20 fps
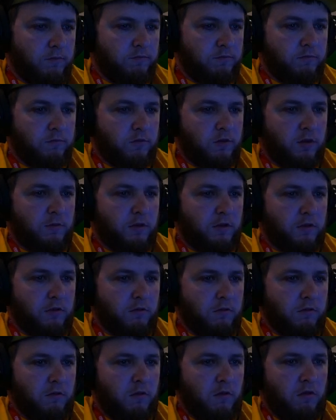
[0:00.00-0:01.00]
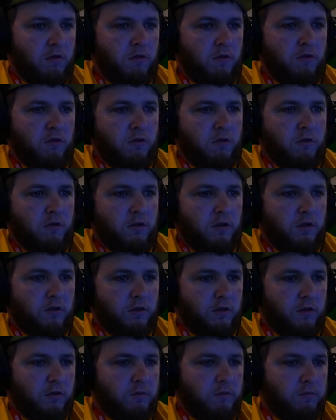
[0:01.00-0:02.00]
Come on. Oh
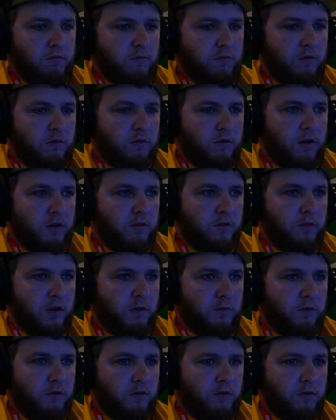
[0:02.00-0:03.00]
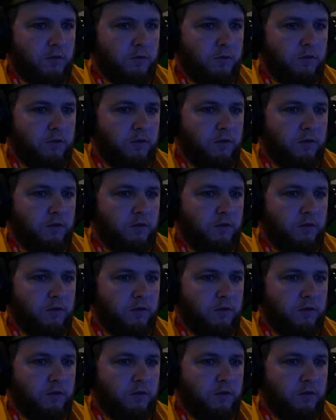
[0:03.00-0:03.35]
no. I do not want to lose.